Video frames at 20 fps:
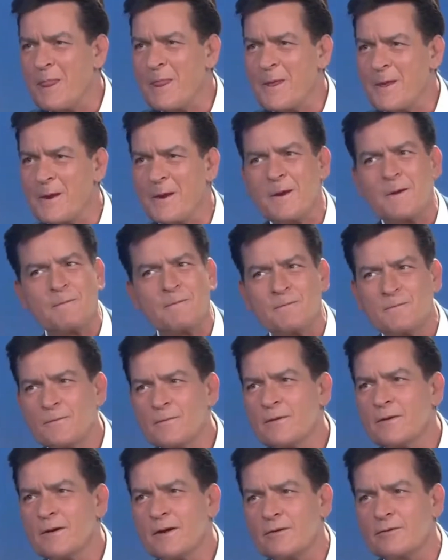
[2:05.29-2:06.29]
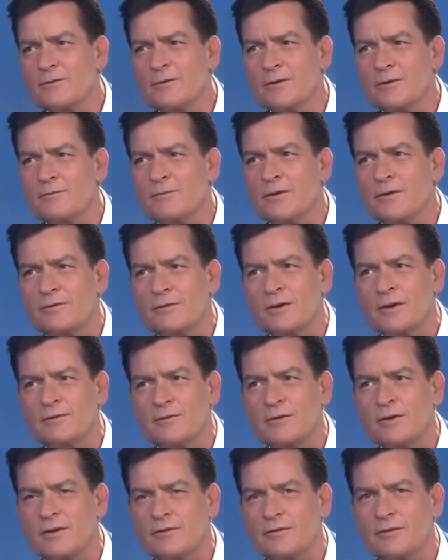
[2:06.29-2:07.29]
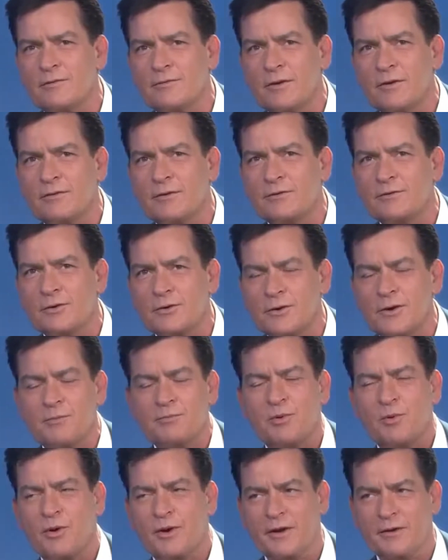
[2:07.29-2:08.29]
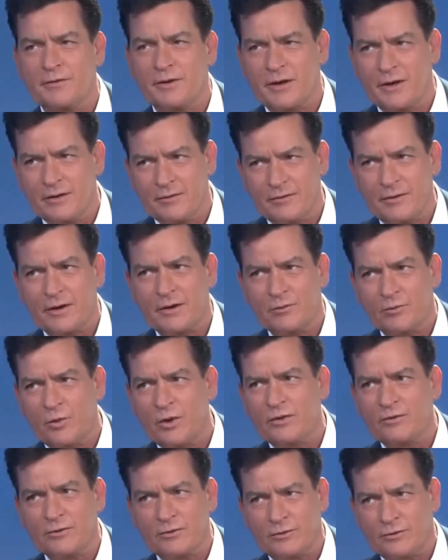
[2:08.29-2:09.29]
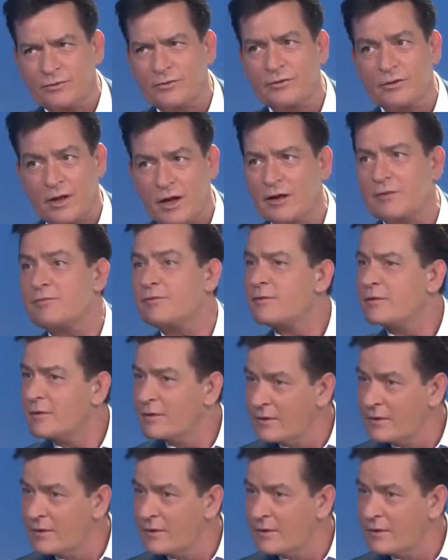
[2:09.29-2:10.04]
You know, it's a turning point in one's life.